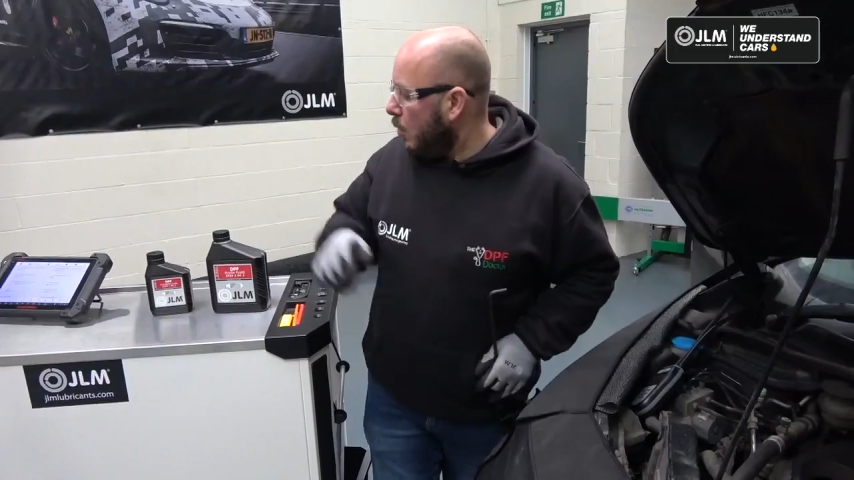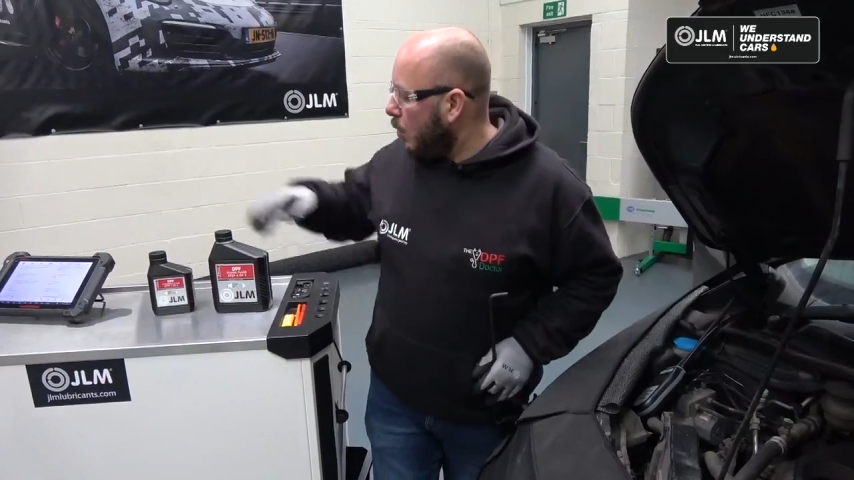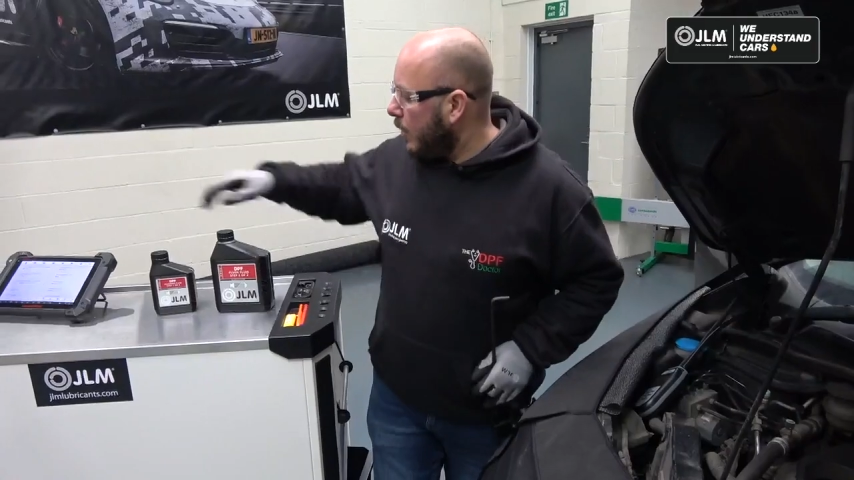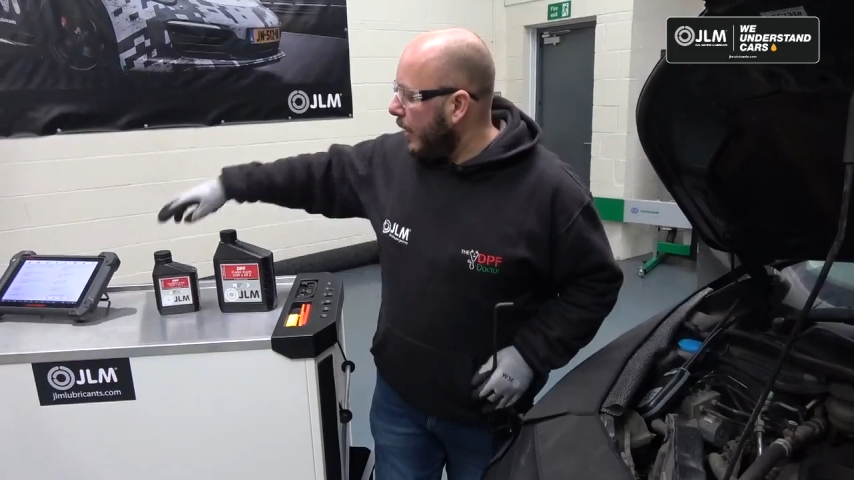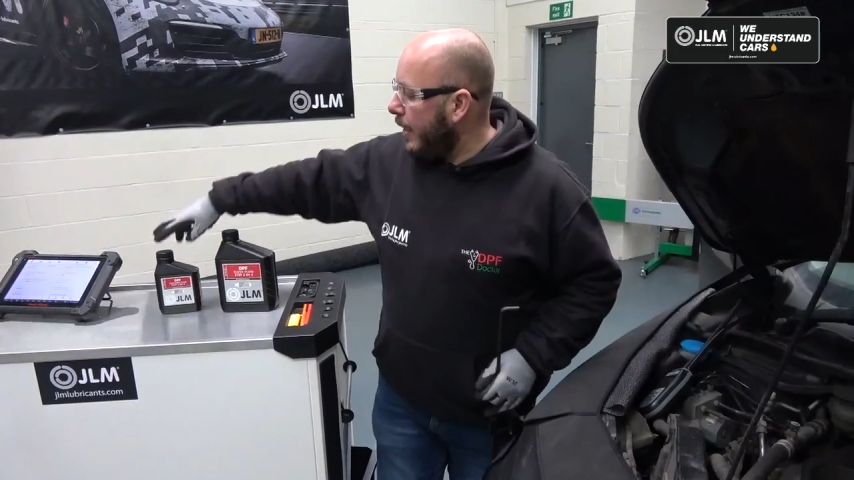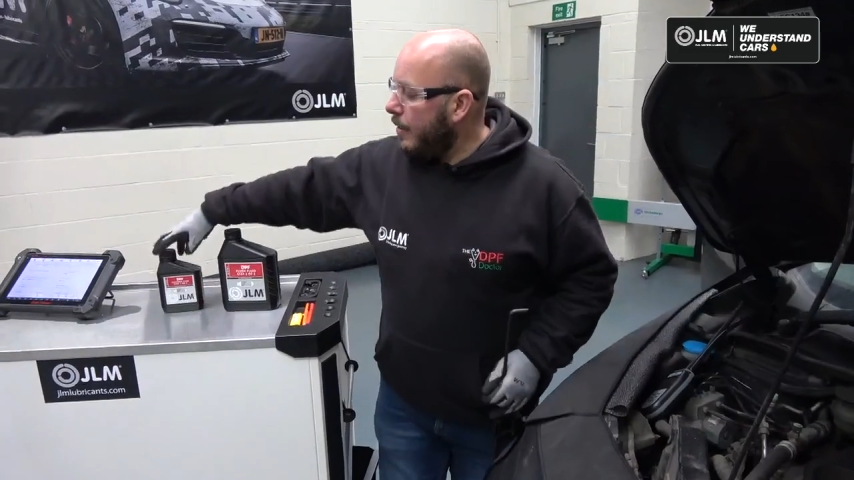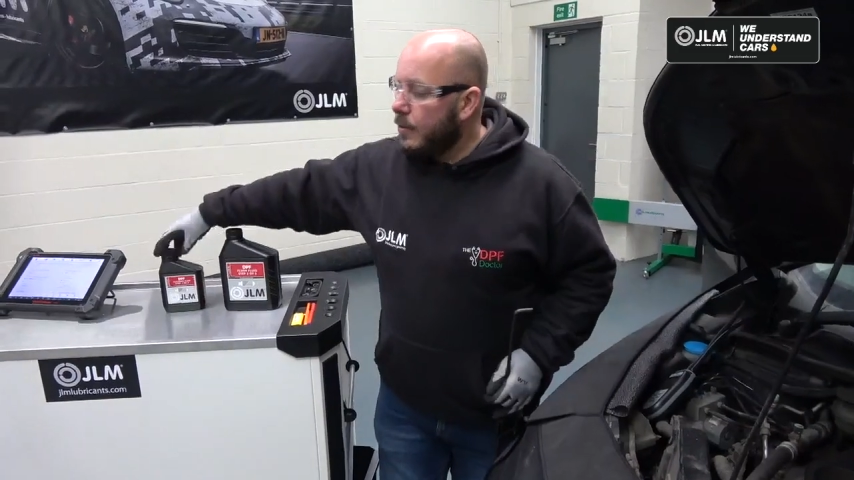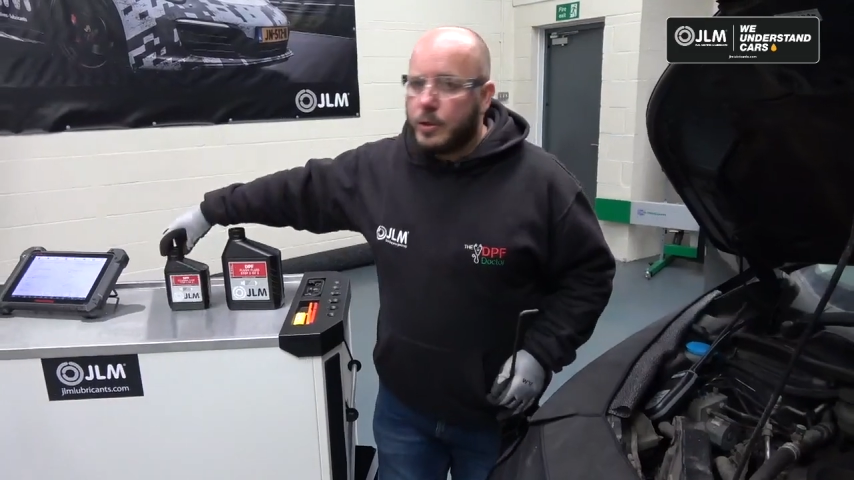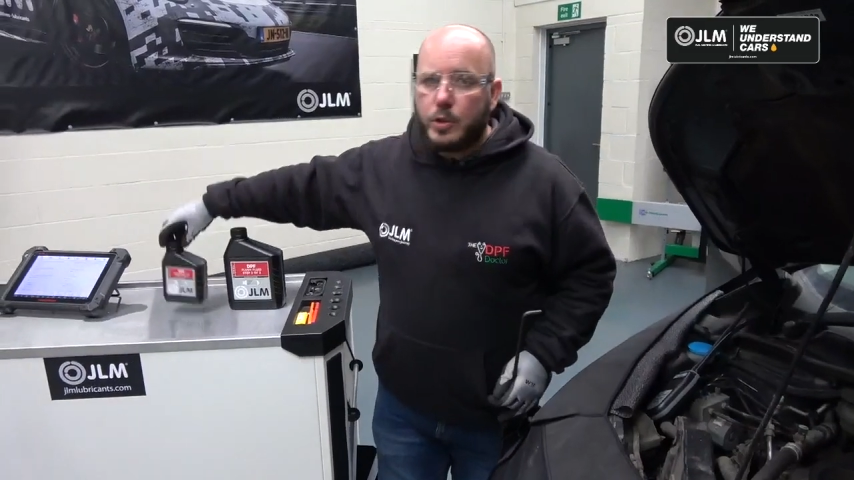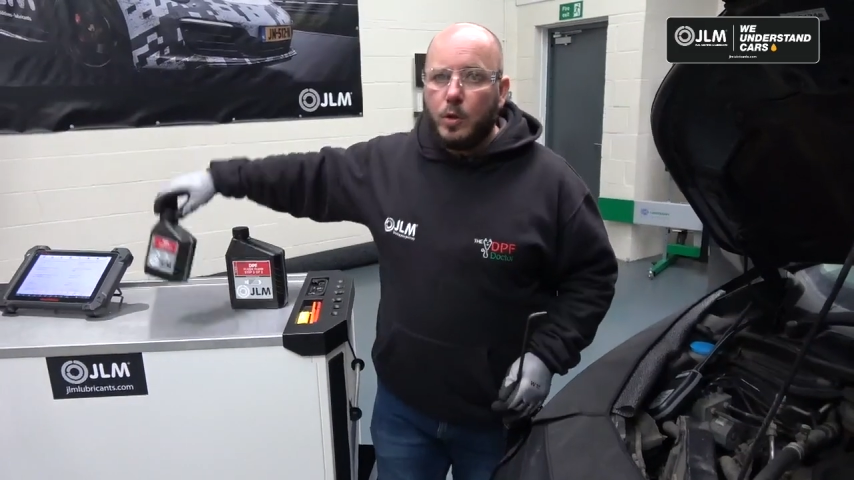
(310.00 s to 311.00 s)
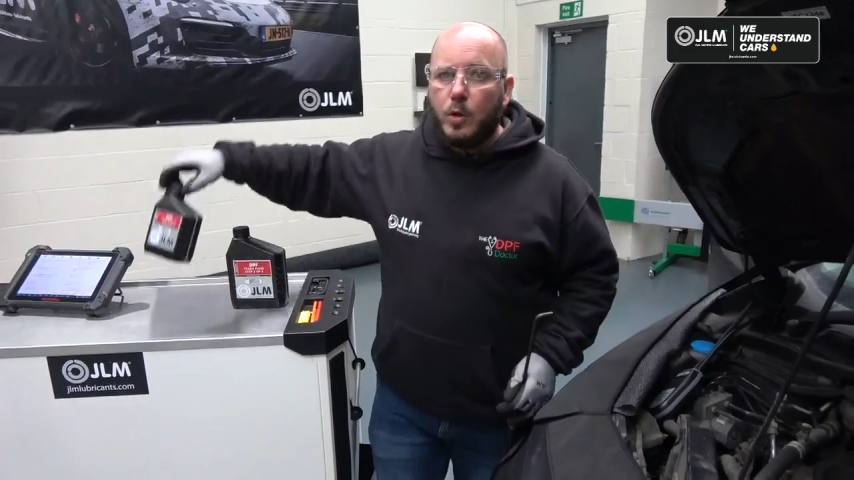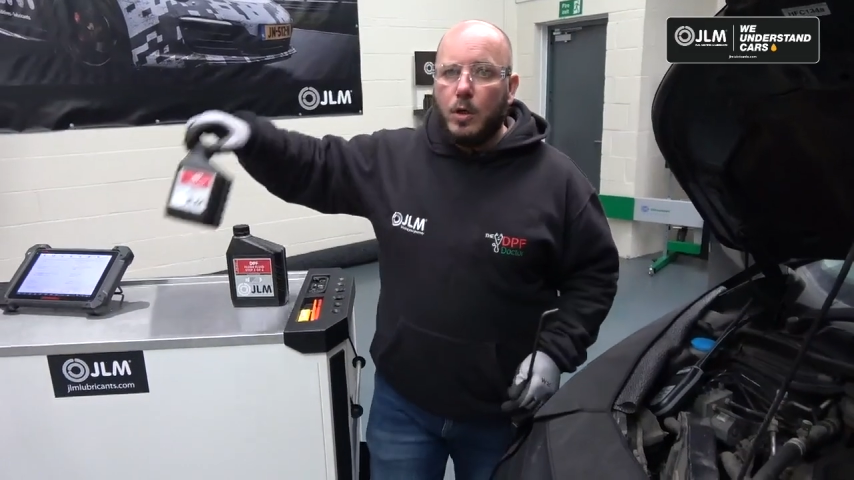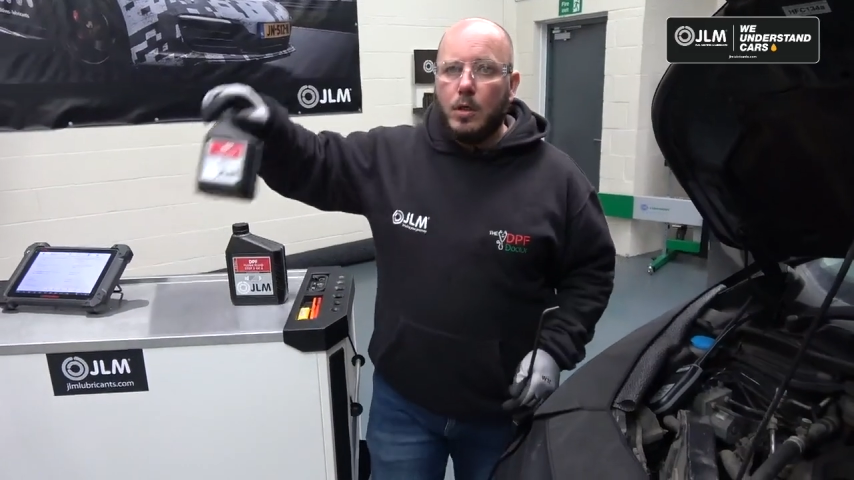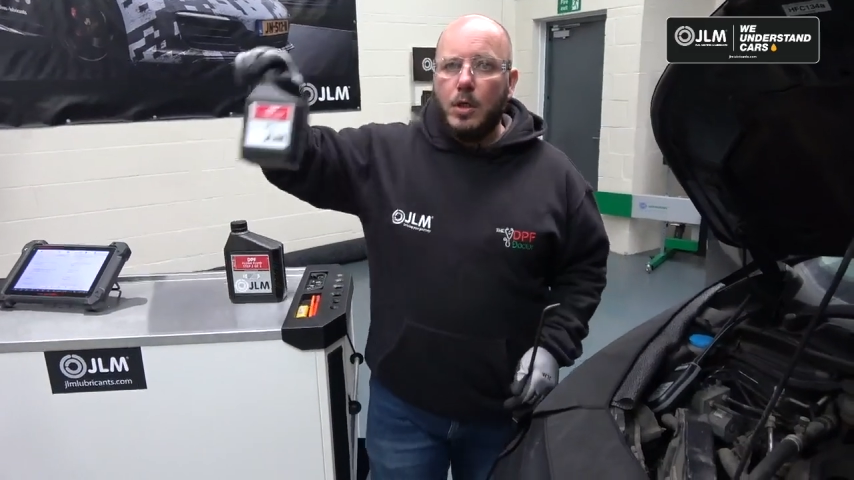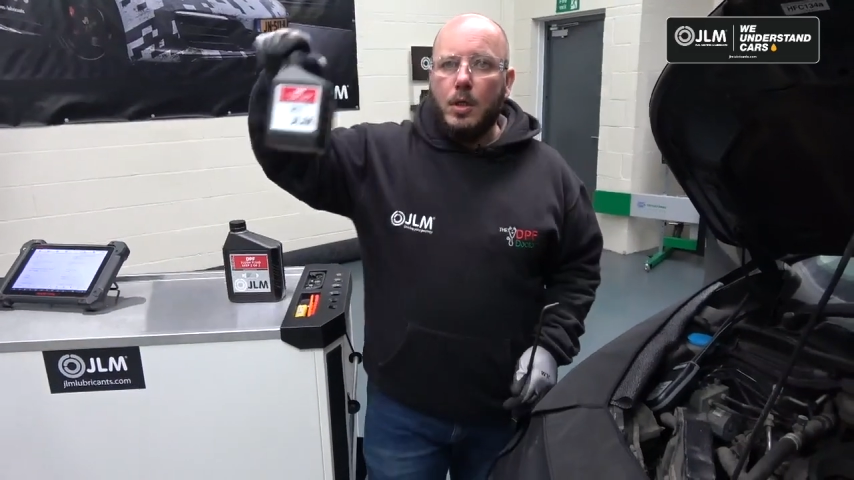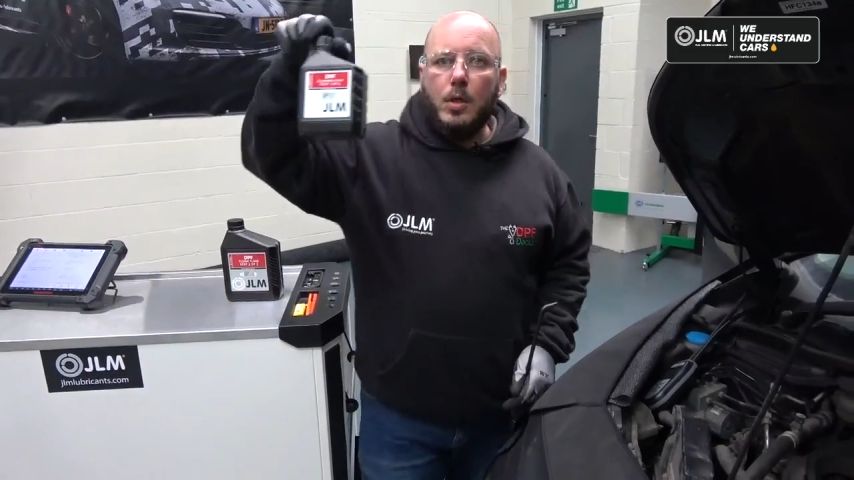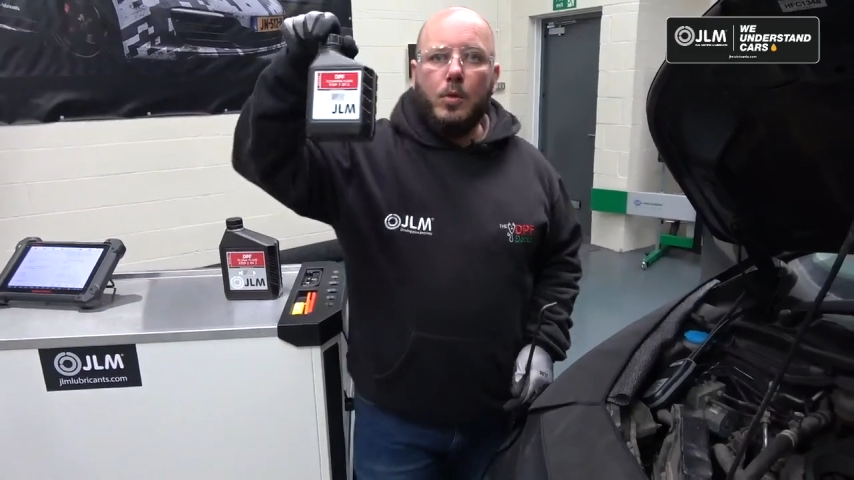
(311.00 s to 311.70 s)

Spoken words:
Okay, so